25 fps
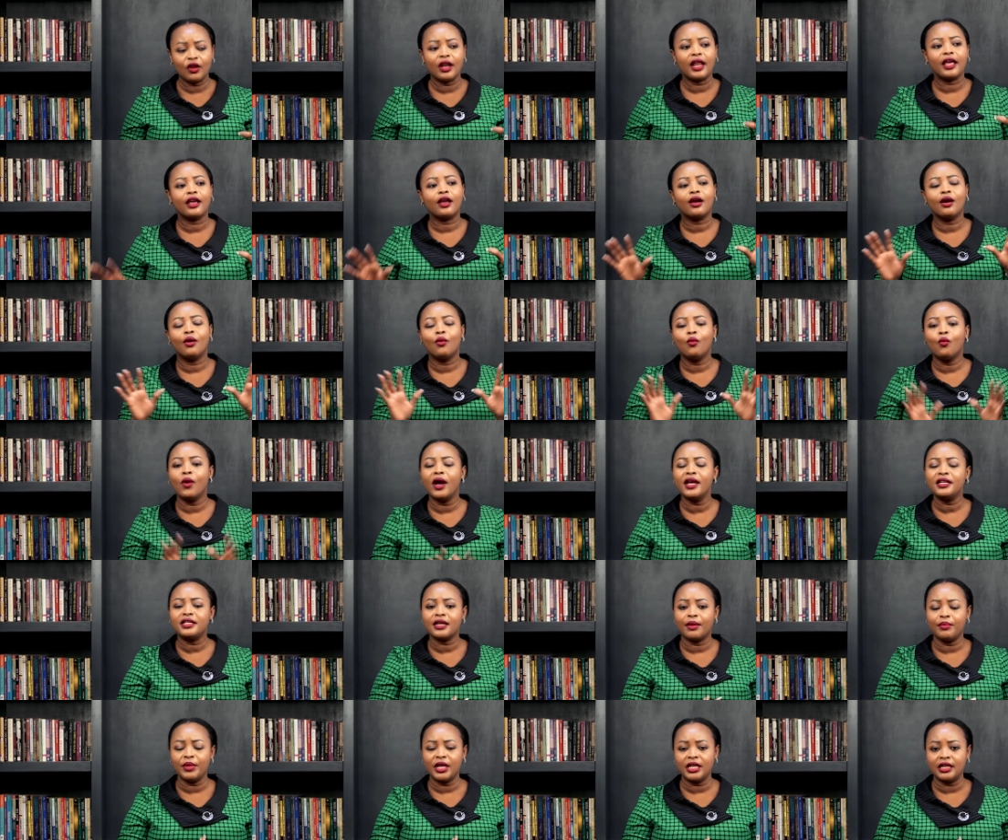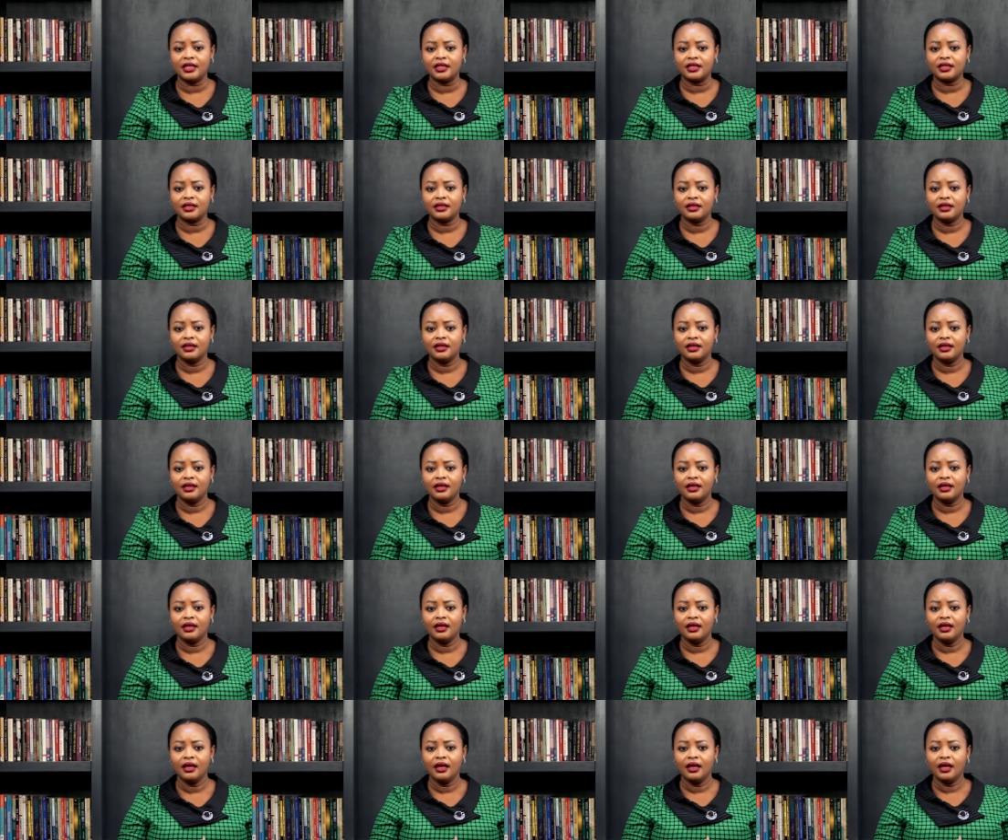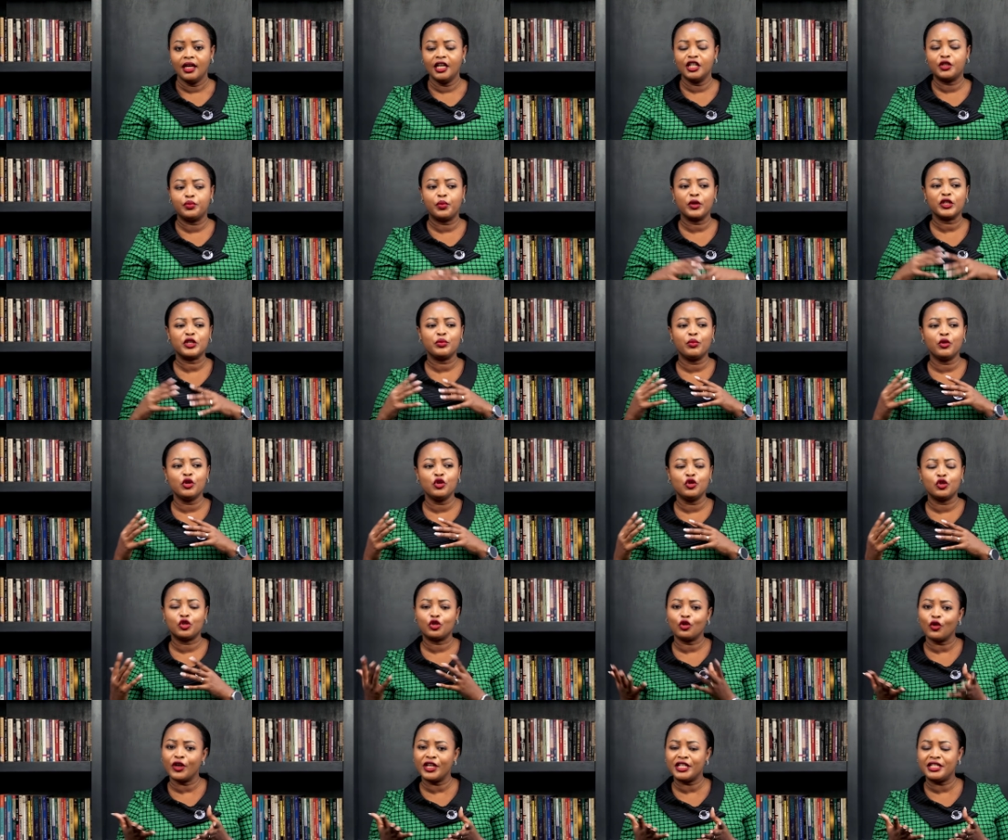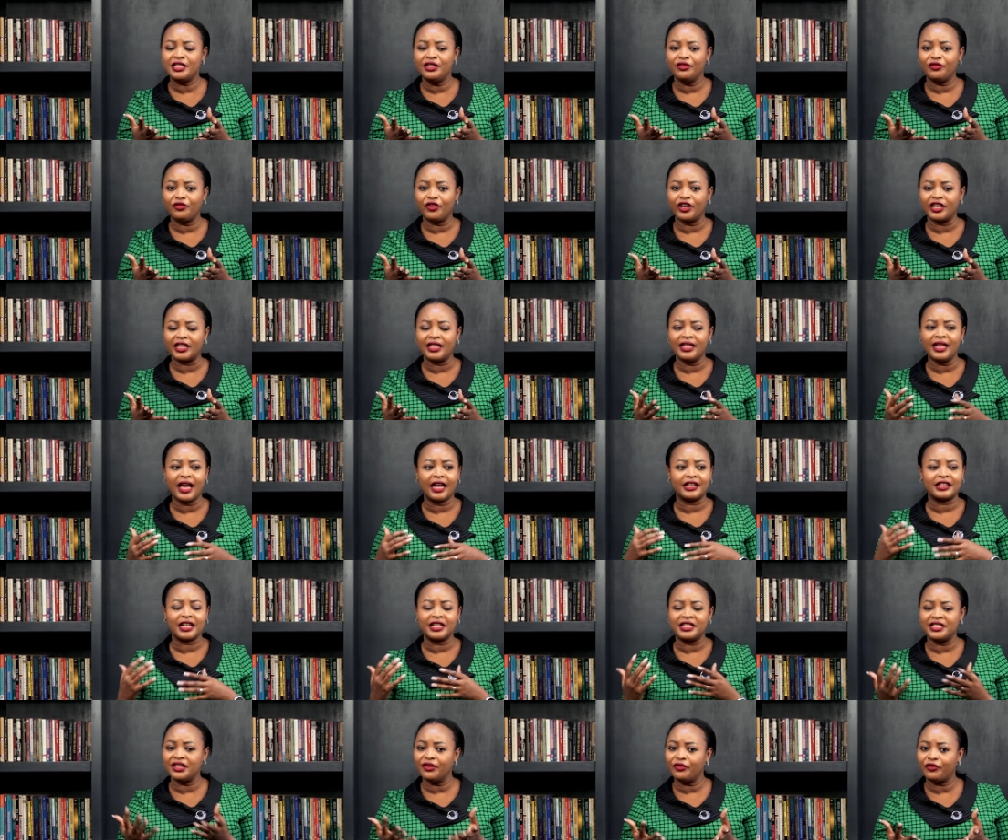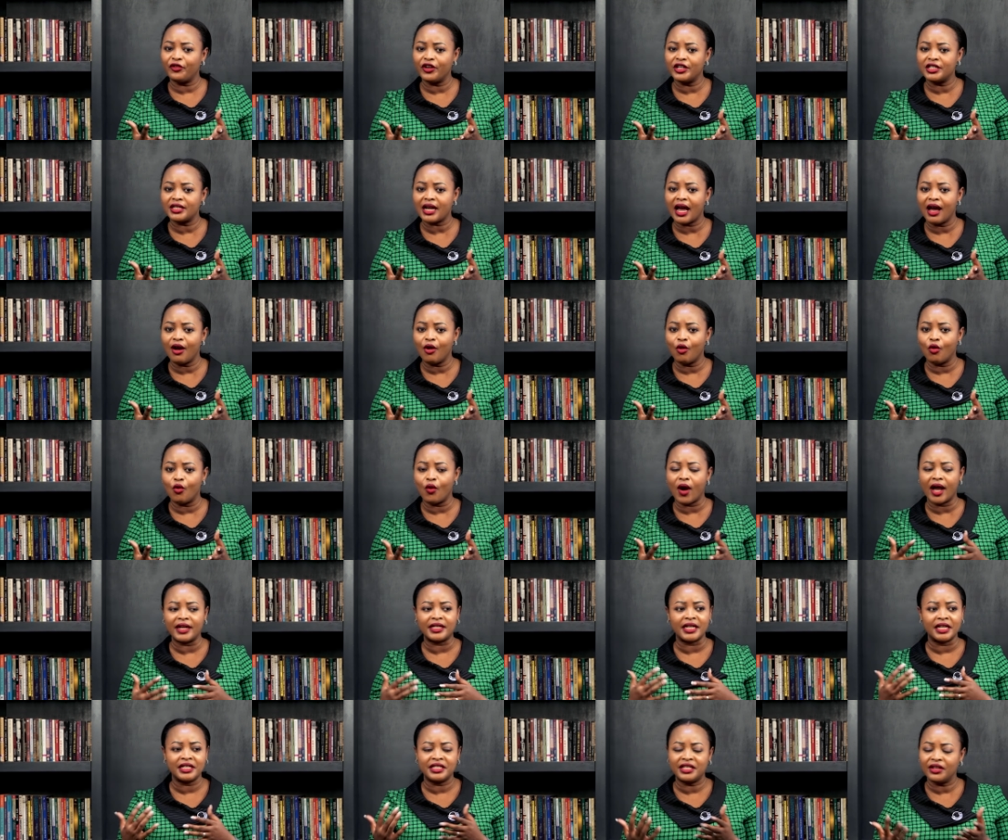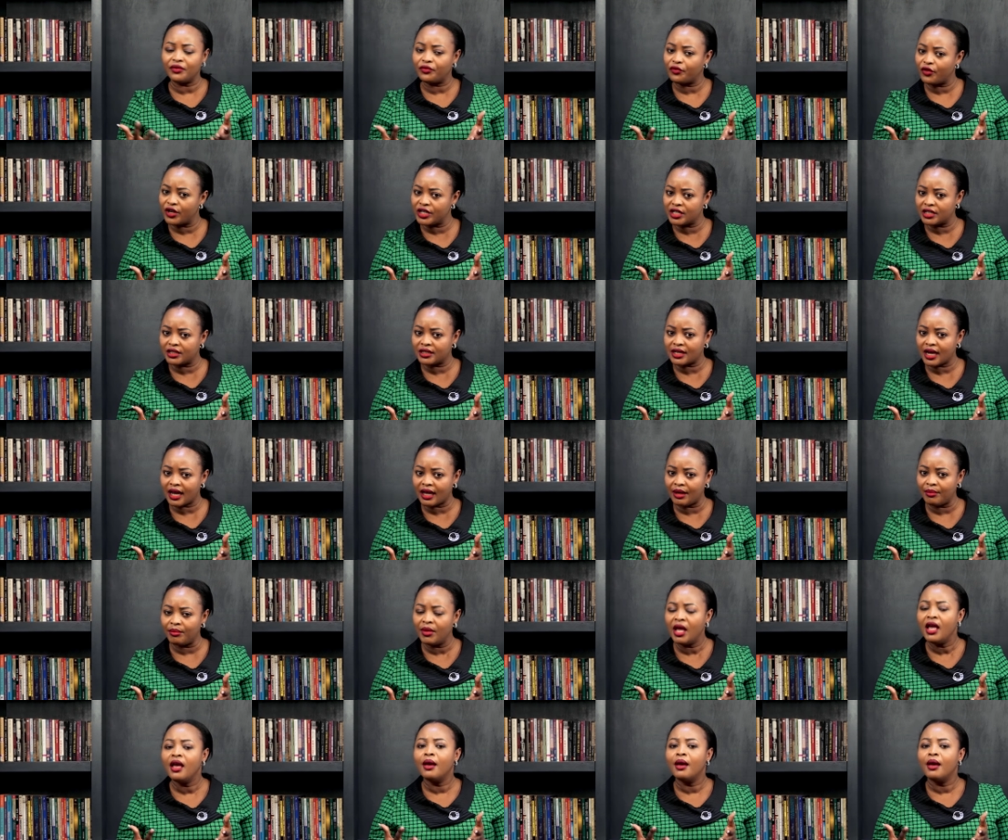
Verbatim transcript: You're like, wait a minute. It's possible you saw it differently at a different angle, at a different time,